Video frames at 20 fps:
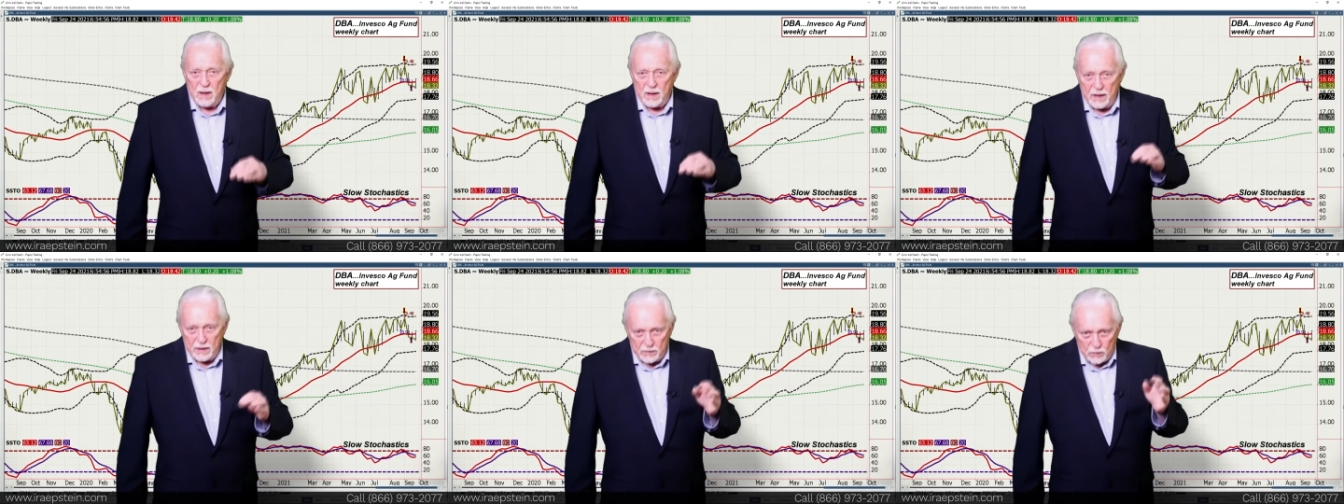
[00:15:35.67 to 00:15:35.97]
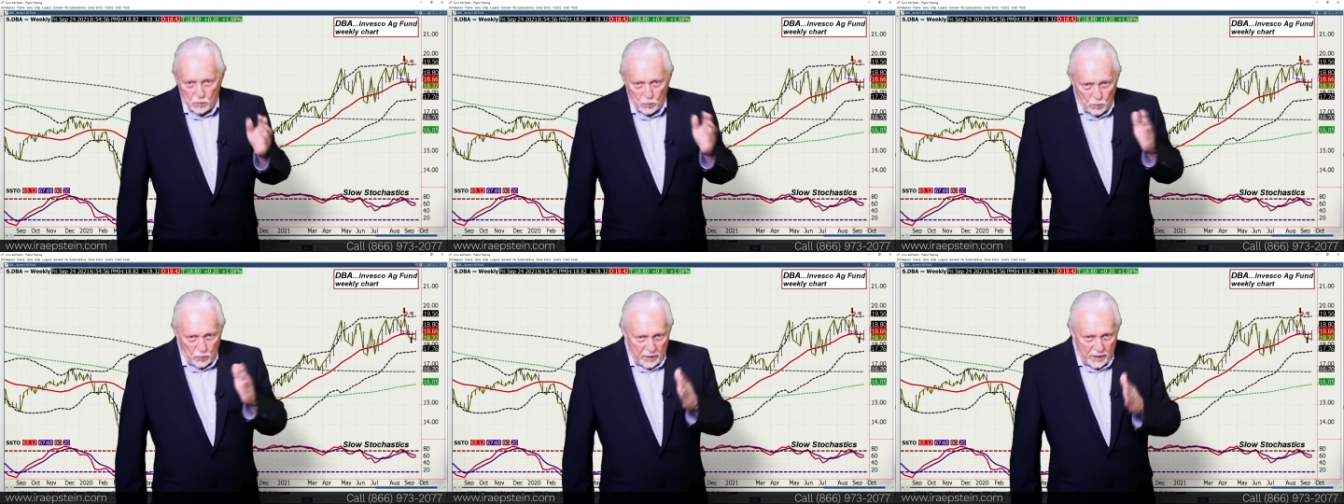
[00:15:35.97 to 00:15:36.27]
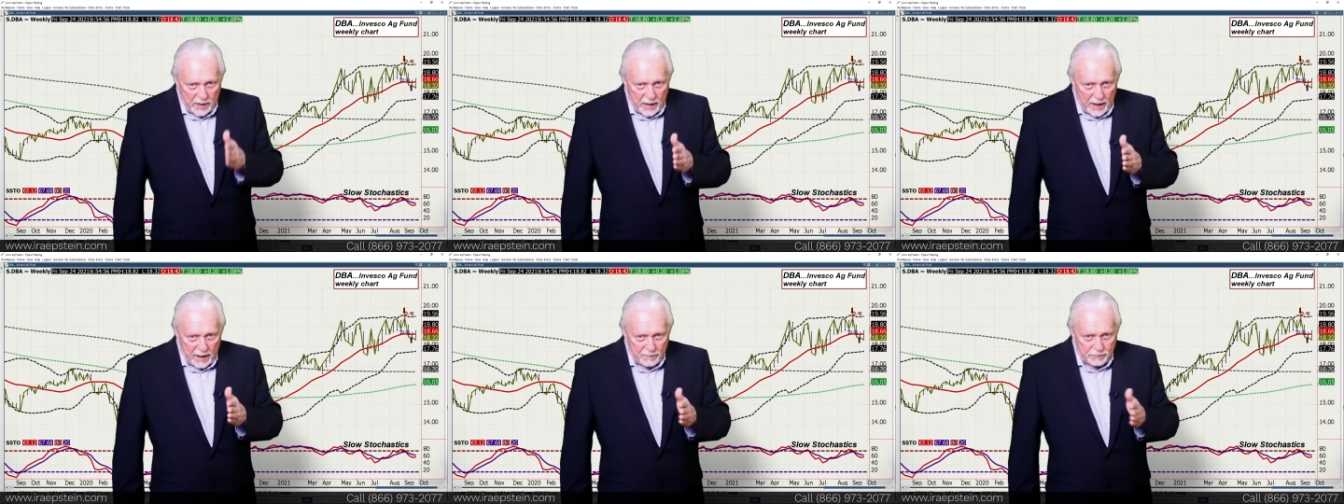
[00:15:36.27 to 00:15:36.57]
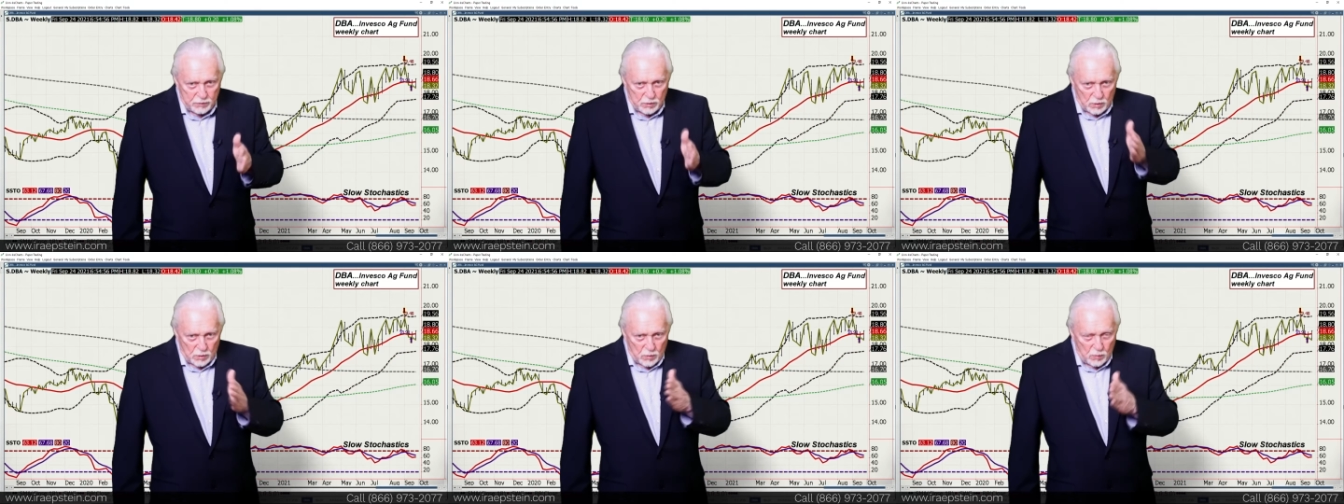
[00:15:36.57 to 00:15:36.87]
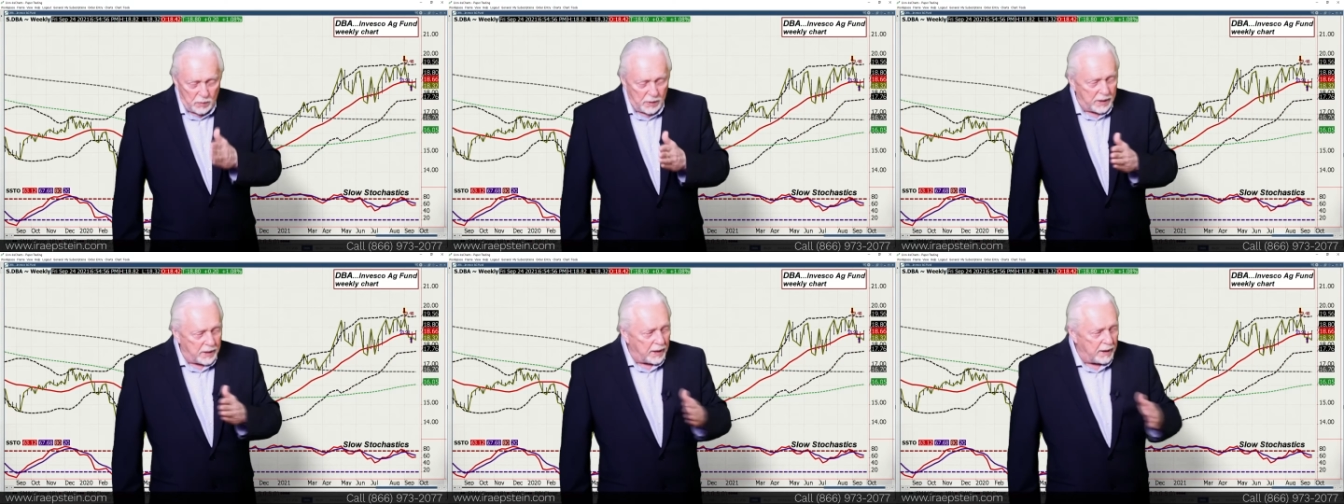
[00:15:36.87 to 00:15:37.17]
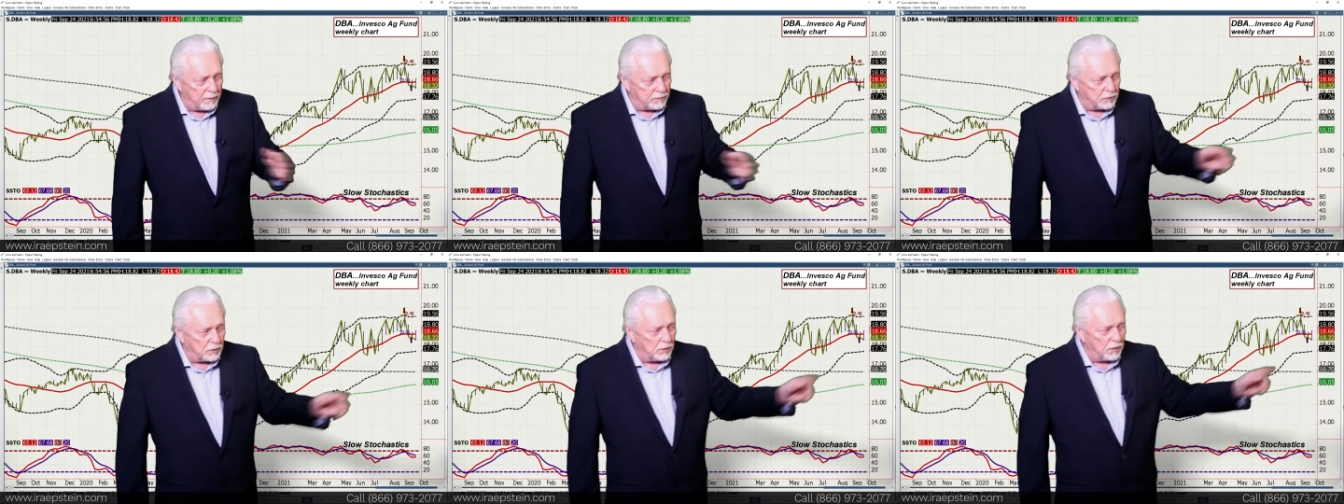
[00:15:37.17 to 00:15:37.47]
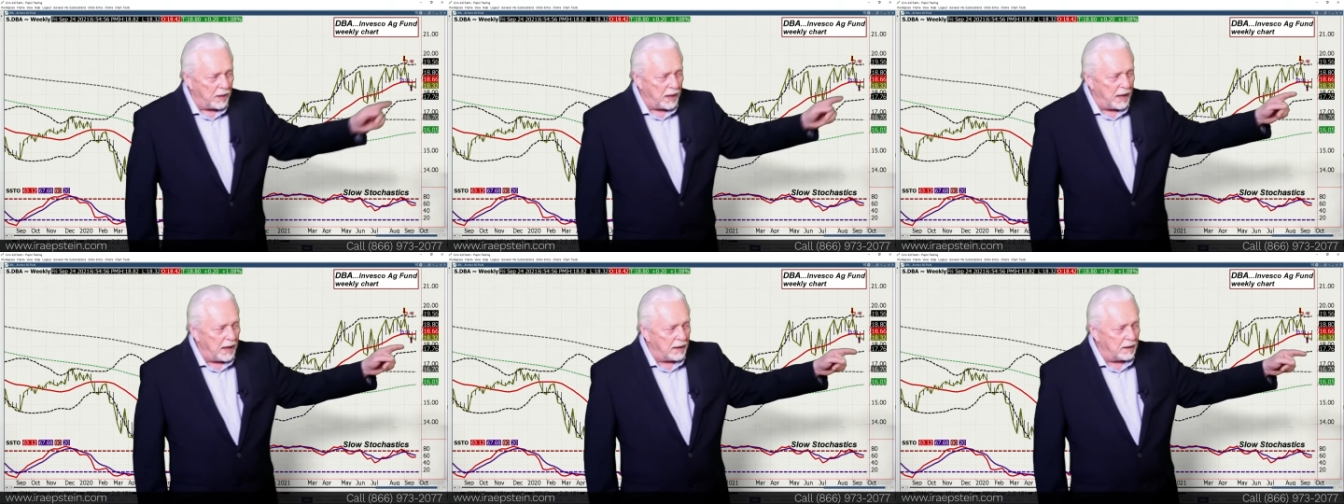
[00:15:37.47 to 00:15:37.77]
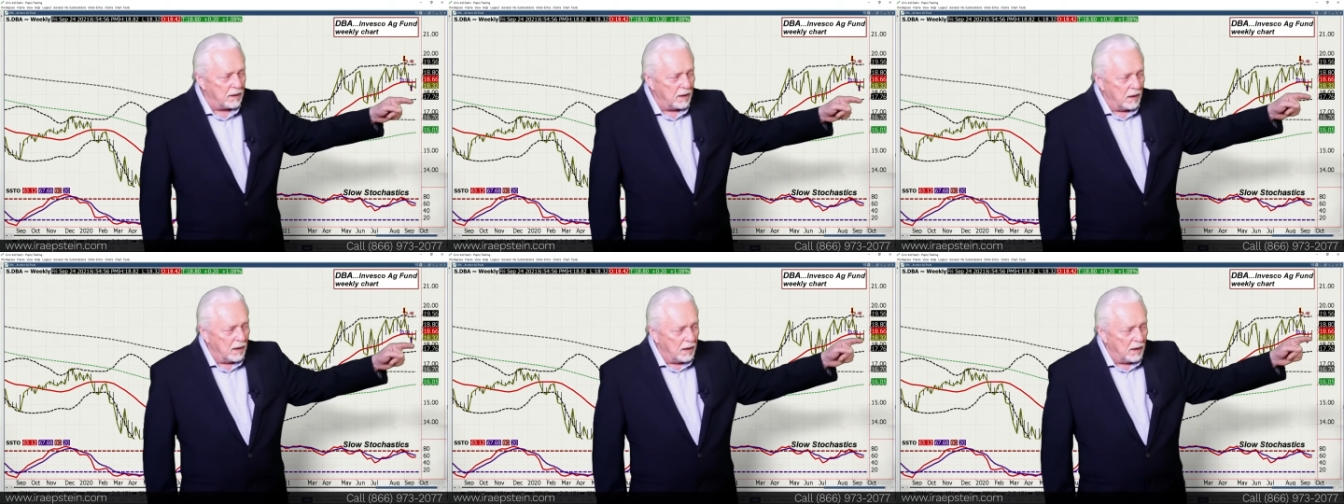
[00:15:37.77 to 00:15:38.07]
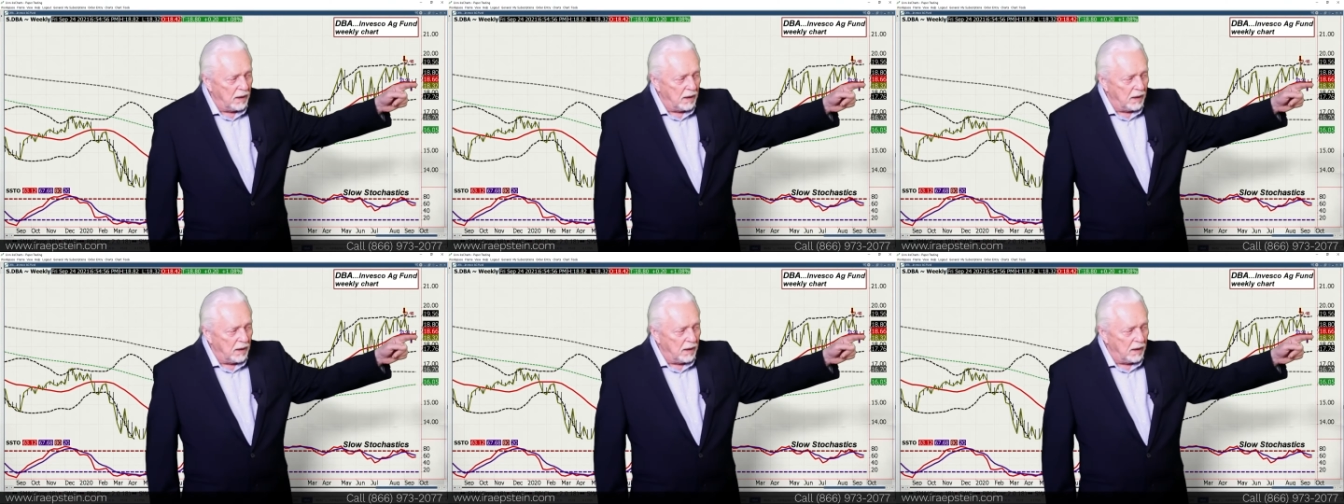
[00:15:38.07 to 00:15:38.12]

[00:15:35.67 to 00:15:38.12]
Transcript: in the week after or the week after that,